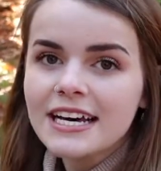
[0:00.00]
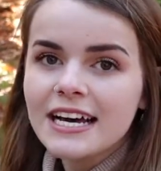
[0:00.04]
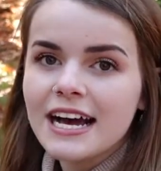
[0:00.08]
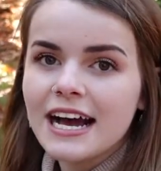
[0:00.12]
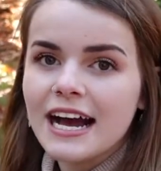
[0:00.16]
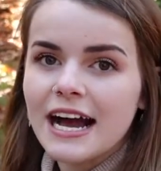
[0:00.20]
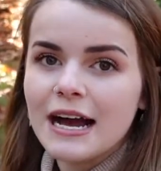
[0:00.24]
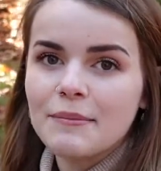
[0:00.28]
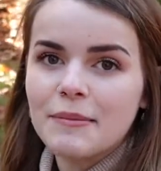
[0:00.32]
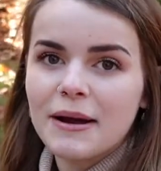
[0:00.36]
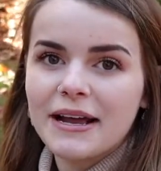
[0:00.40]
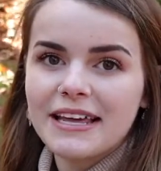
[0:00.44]

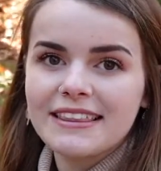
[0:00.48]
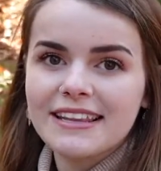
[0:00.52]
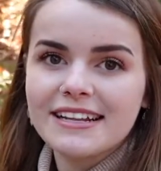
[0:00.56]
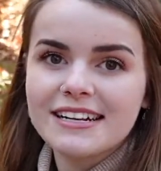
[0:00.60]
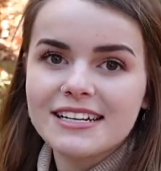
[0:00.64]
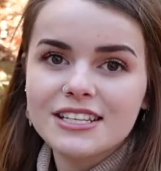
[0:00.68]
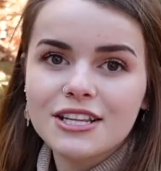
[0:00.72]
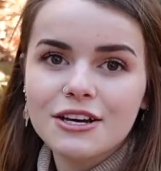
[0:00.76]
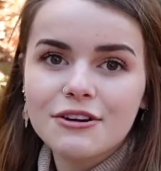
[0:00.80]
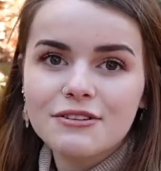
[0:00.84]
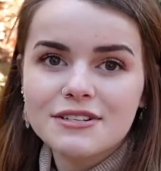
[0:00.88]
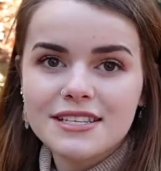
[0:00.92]
I
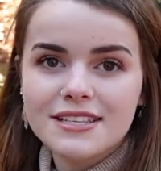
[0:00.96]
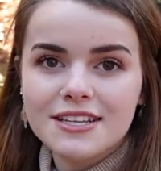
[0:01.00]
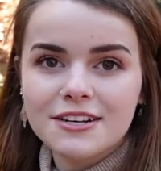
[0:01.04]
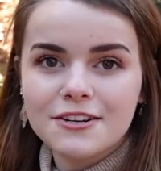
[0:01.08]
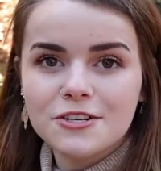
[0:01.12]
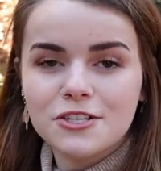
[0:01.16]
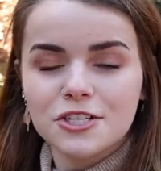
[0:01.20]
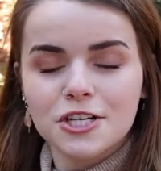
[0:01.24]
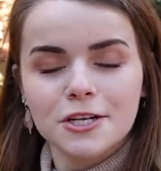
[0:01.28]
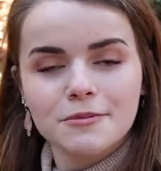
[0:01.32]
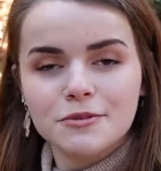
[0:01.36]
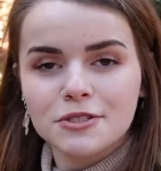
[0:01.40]
linked those in the
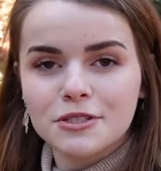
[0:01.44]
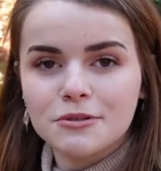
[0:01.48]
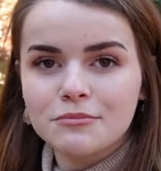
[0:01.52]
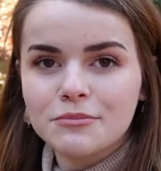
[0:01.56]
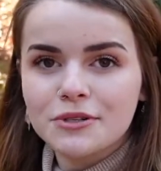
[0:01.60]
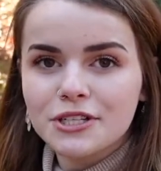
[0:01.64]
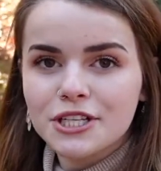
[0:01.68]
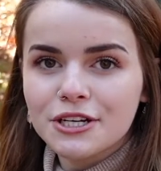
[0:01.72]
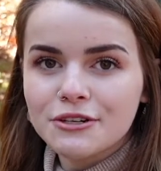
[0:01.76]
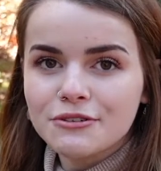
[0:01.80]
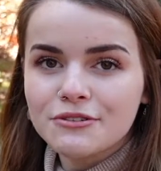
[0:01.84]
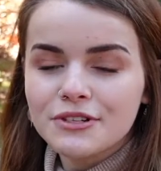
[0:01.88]
description
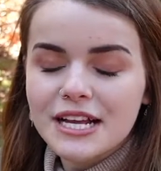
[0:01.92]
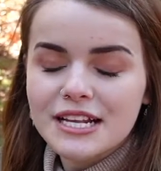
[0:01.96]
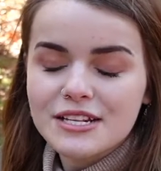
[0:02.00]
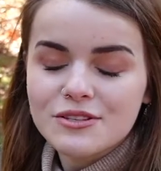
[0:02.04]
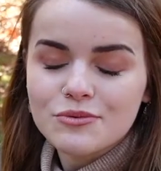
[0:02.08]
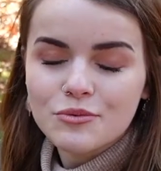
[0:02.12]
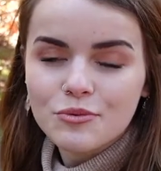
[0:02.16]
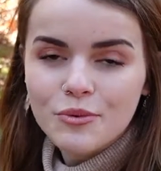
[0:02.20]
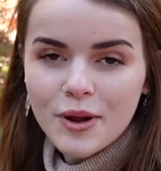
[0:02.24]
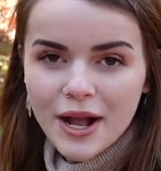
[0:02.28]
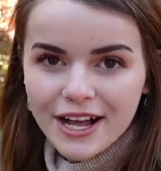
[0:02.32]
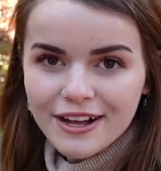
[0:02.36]
below as
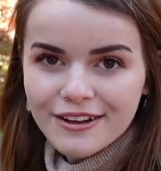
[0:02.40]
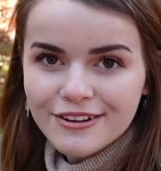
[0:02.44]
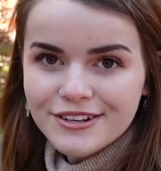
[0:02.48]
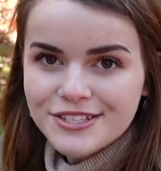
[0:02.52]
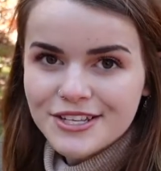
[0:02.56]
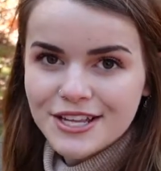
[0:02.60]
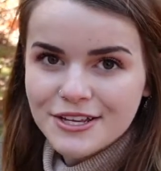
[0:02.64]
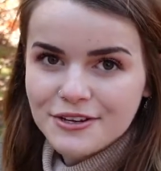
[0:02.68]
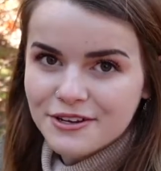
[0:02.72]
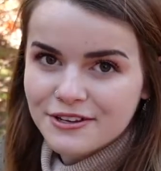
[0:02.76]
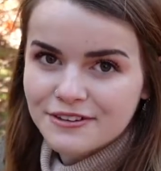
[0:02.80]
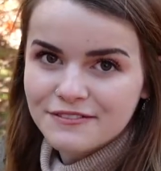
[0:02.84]
well
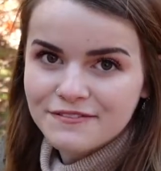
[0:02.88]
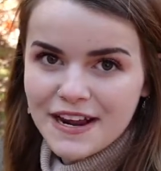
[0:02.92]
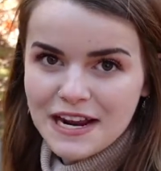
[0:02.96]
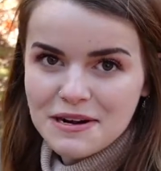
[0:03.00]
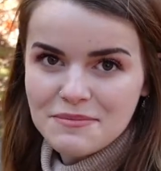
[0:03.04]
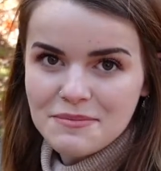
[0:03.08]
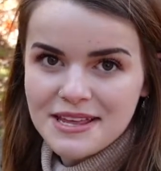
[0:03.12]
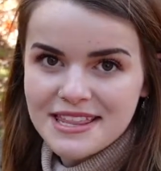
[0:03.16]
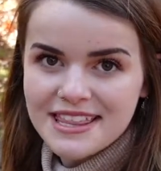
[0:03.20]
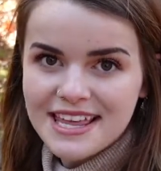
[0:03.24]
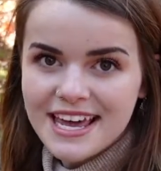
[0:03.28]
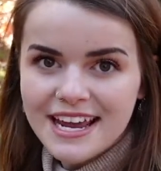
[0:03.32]
so that you can
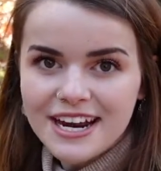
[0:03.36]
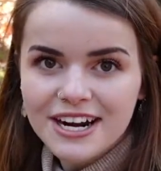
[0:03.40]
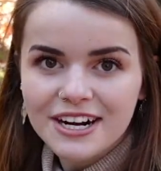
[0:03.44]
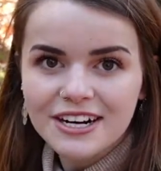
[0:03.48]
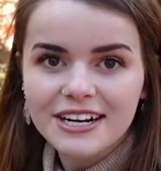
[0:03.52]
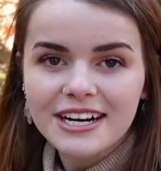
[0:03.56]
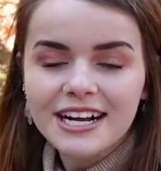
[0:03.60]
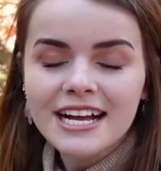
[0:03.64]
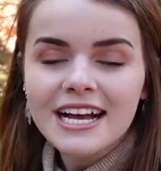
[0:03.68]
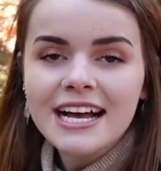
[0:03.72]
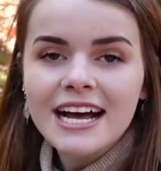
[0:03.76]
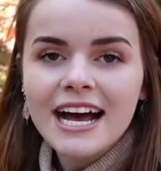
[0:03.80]
find me
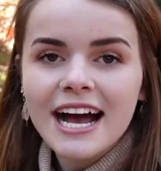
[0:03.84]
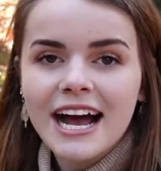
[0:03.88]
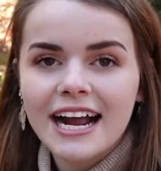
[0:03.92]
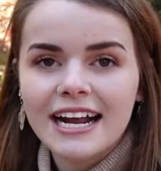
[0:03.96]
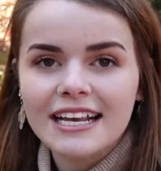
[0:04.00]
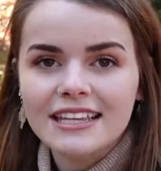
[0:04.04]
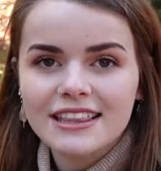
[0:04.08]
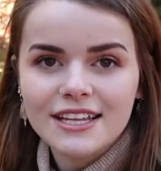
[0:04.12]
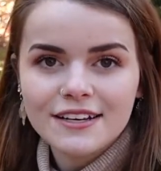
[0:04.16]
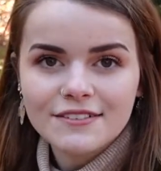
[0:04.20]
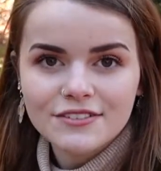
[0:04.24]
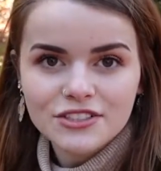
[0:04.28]
there.
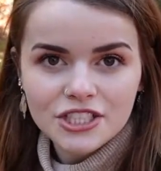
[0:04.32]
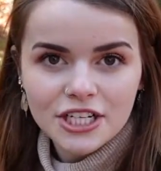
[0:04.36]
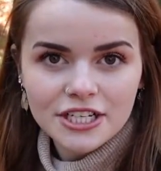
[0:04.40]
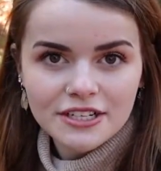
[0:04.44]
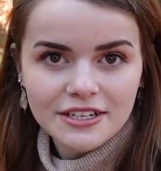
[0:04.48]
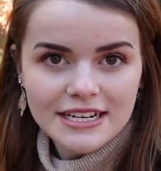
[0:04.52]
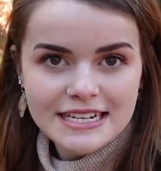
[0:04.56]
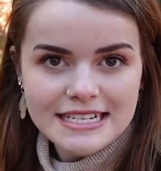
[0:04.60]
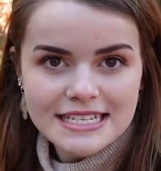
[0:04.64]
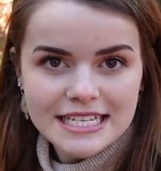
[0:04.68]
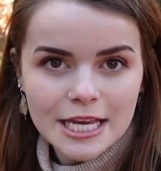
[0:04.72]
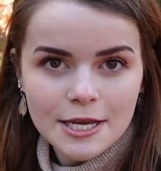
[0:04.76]
I love
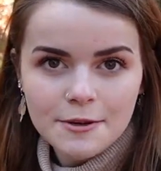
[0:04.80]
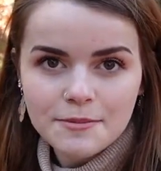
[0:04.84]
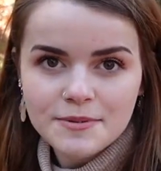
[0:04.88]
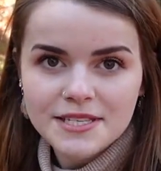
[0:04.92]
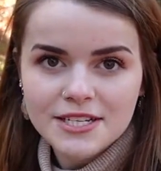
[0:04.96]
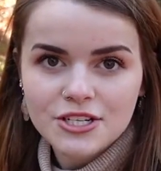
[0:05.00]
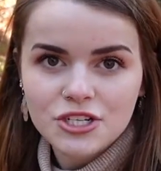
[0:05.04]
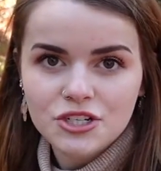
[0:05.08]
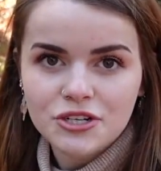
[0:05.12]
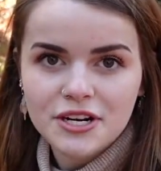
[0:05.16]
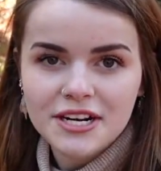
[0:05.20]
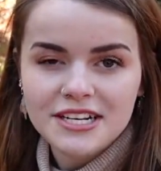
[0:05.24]
sharing tips
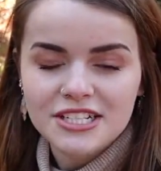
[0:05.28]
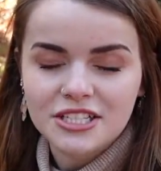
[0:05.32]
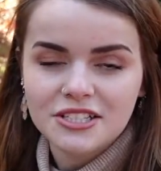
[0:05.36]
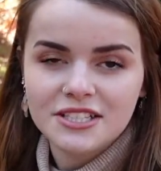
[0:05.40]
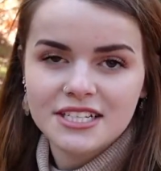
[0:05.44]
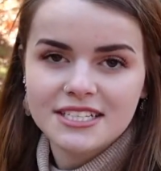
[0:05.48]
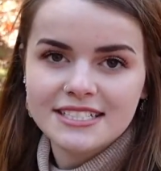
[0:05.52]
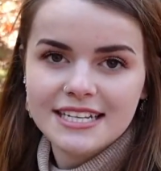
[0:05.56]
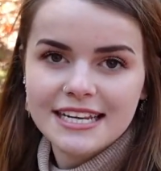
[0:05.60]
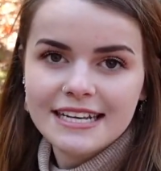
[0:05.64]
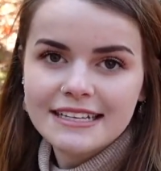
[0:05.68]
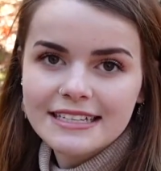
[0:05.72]
and tricks on
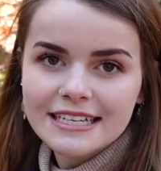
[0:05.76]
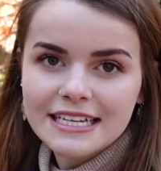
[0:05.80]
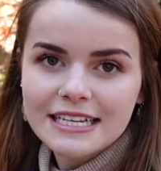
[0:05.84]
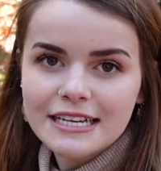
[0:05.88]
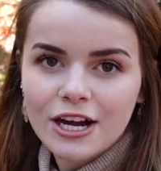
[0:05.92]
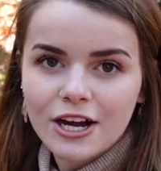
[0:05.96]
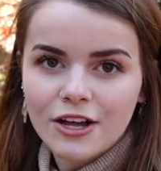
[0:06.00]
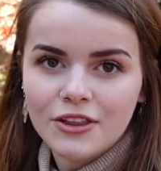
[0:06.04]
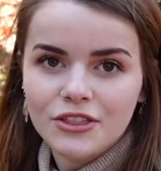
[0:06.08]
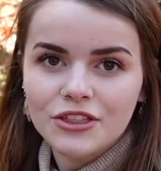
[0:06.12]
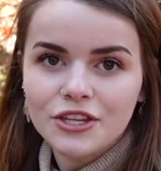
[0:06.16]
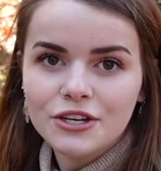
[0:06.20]
the daily
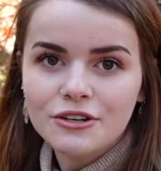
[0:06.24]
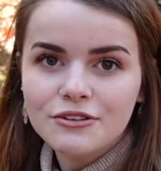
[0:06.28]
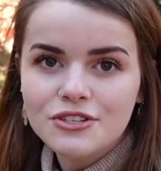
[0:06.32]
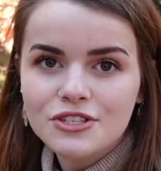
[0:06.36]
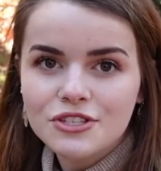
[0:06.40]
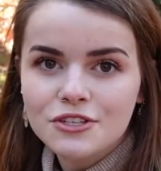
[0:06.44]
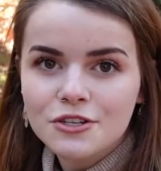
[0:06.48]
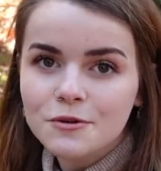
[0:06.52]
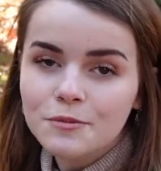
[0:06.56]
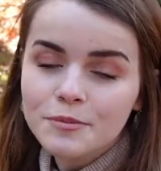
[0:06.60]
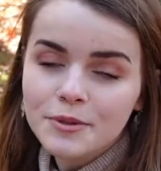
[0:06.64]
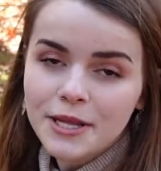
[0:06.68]
on
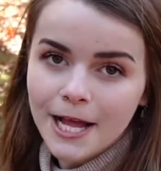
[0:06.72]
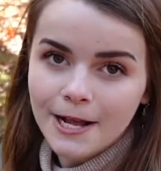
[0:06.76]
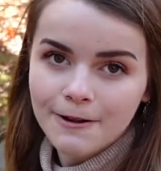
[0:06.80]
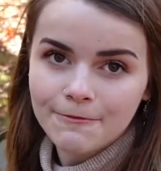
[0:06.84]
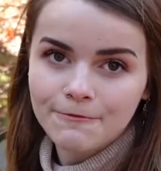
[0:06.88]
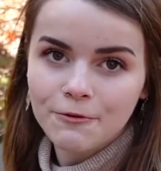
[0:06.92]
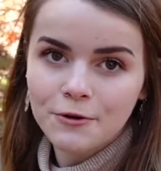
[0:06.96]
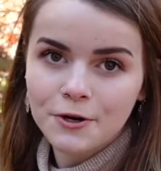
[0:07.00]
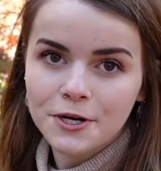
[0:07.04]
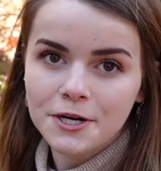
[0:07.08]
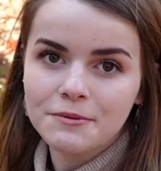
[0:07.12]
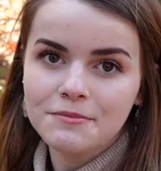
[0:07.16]
those two
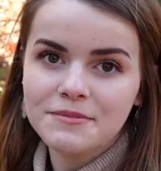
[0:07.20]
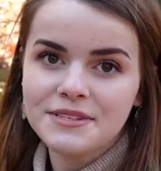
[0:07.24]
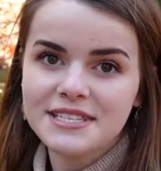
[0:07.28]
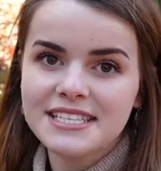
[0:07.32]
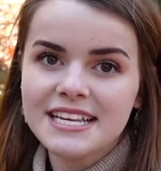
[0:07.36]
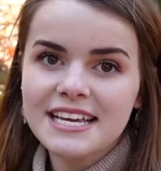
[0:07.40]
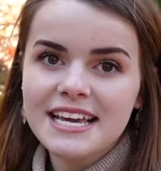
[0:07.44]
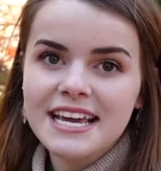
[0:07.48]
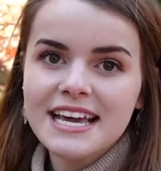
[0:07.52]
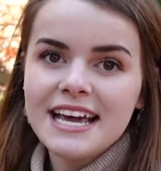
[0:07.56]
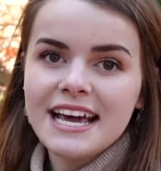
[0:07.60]
platforms.